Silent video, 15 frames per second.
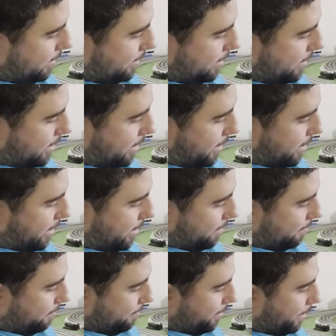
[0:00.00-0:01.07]
uh,
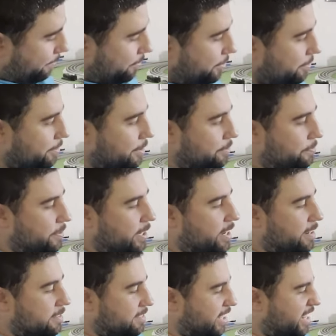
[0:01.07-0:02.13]
when I was doing this
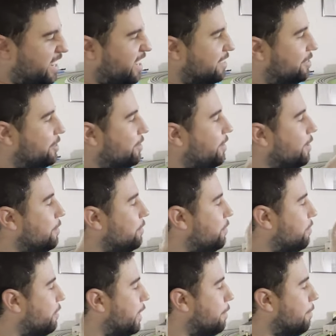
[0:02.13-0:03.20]
video, I was like, oh, it's just those
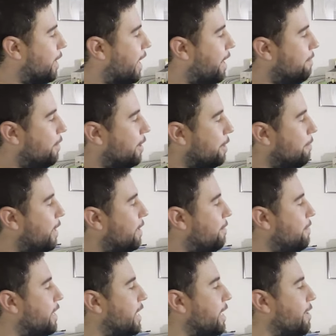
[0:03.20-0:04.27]
three. But I've already made a
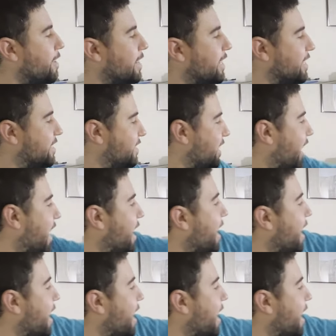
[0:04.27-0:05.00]
video on this. I